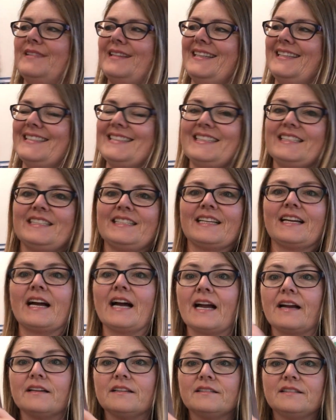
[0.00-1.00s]
This is the
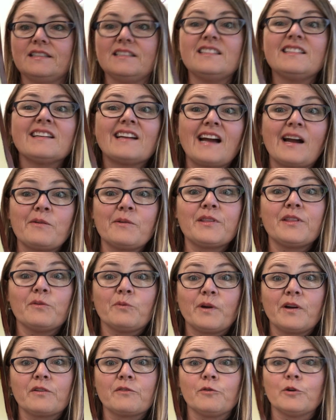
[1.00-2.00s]
guy. This is the guy with the
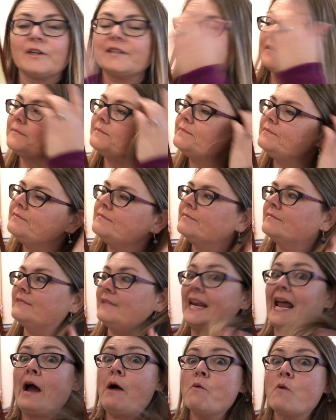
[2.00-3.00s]
weird voice.
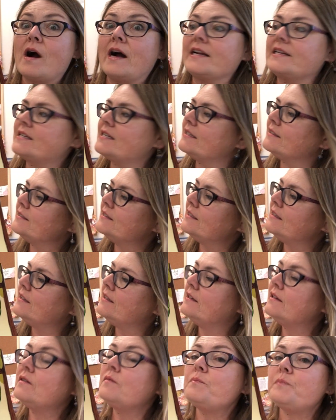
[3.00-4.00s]
Now what?
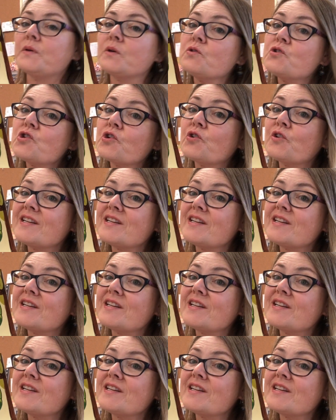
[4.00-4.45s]
Build your